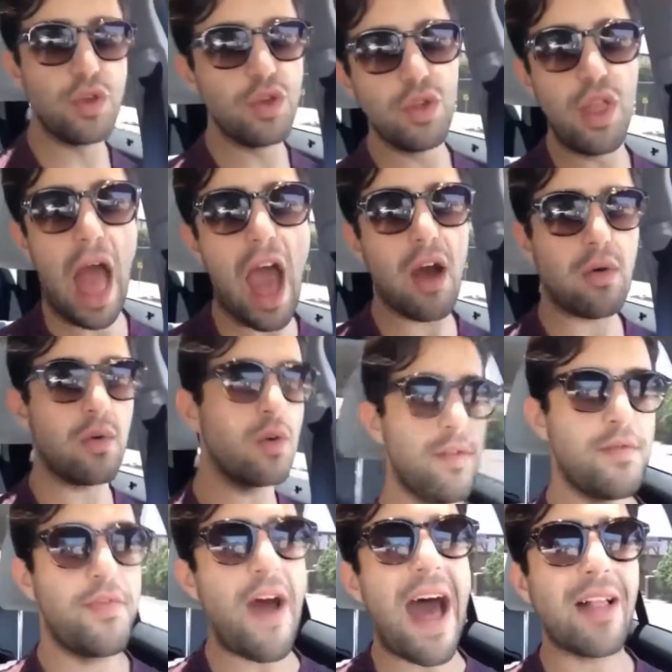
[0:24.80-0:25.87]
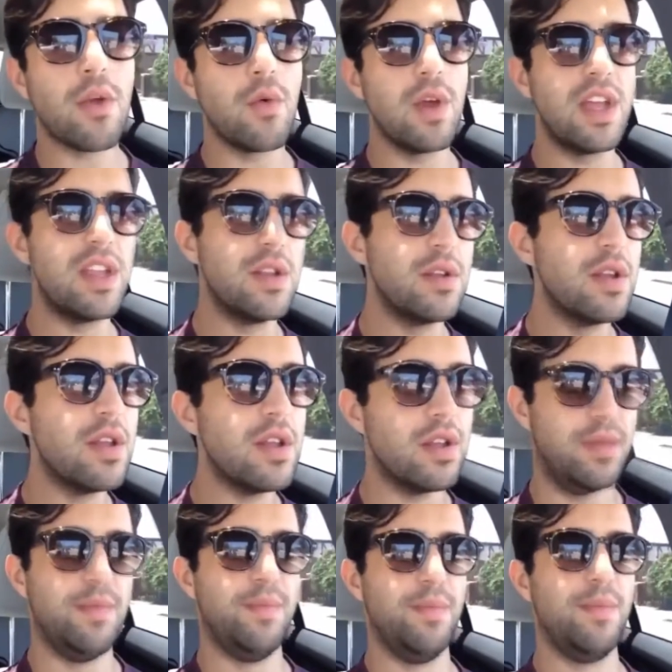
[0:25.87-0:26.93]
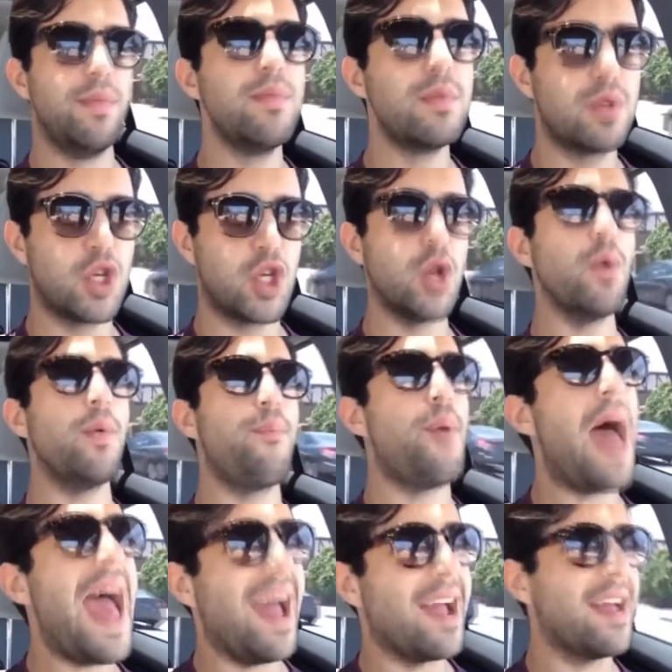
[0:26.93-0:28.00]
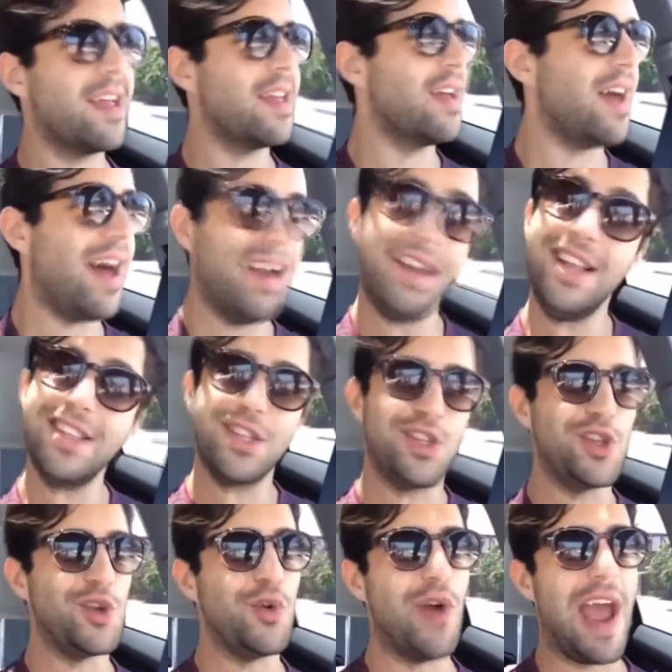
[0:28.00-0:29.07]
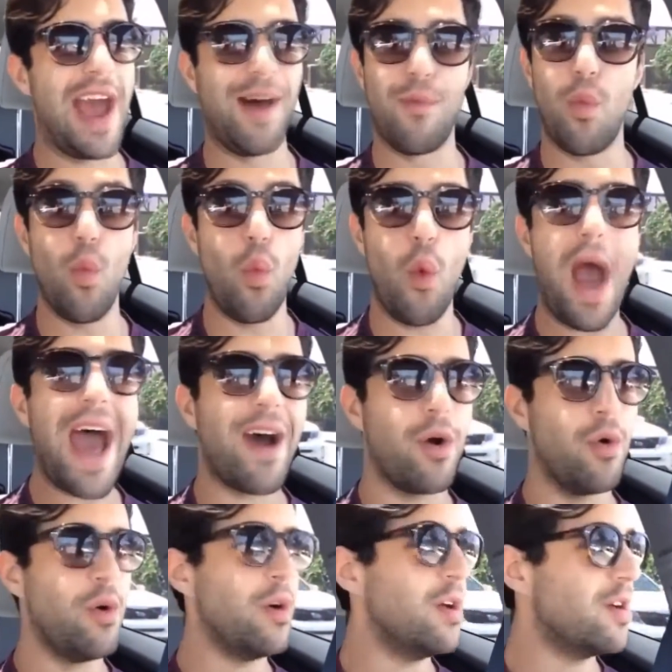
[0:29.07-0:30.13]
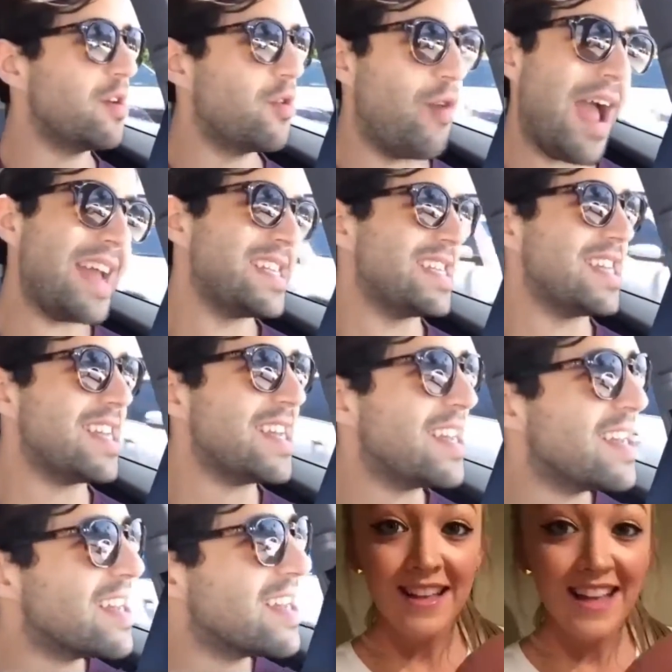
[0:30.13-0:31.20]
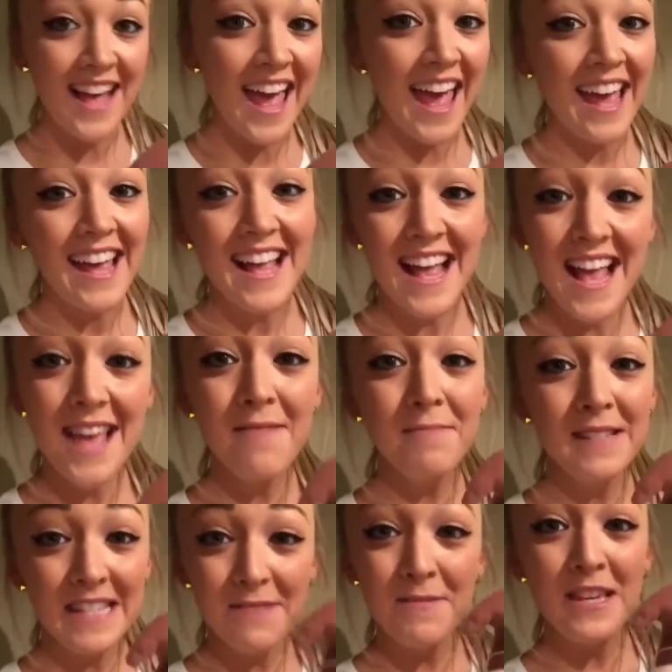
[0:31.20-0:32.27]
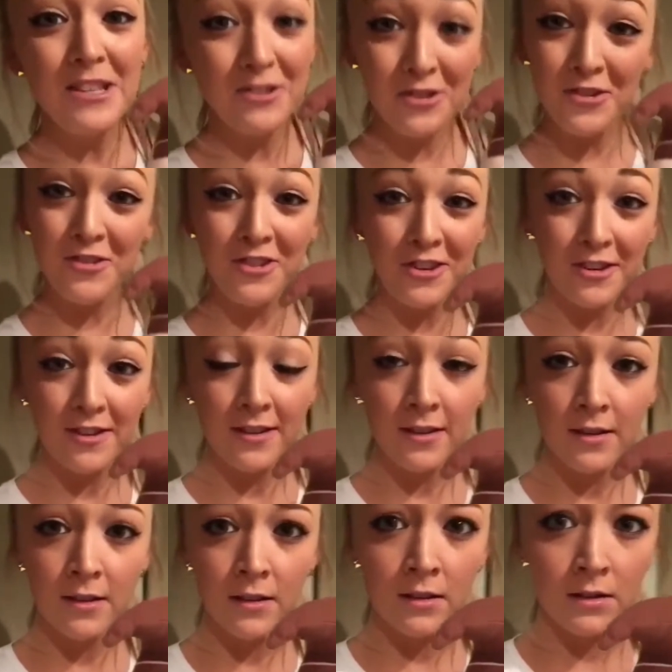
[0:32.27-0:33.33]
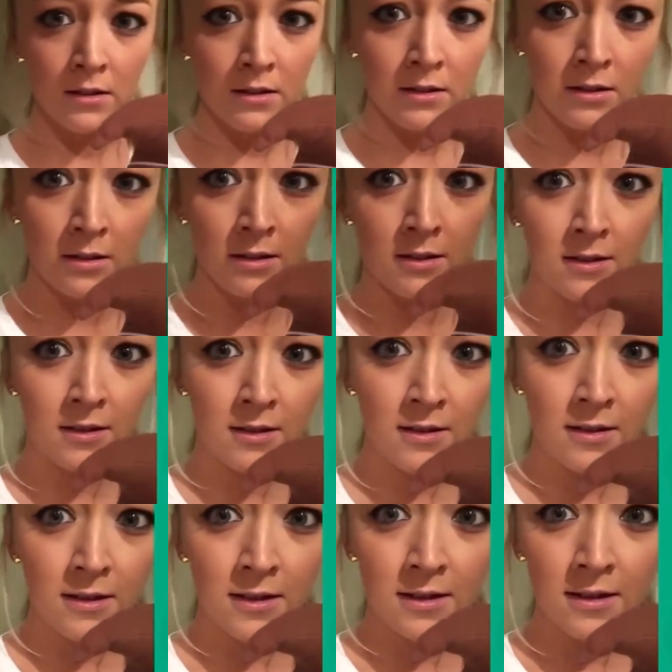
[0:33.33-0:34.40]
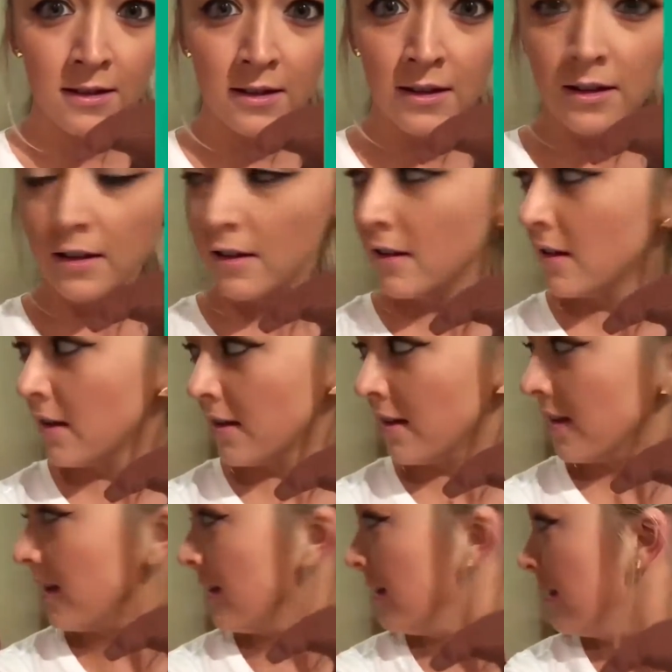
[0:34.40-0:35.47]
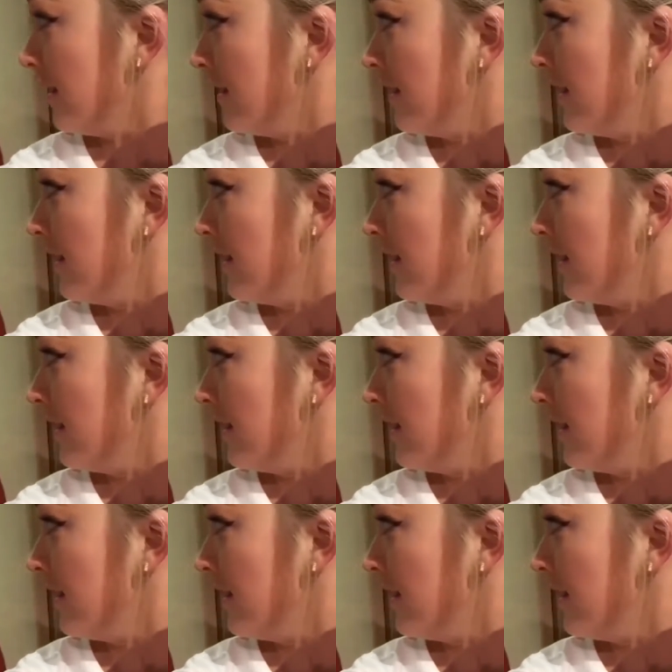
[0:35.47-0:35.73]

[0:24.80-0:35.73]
You now following um, Shua Pack on Instagram. Wow crazy. Hi, I'm Timmy Turner. What are you doing? Nothing.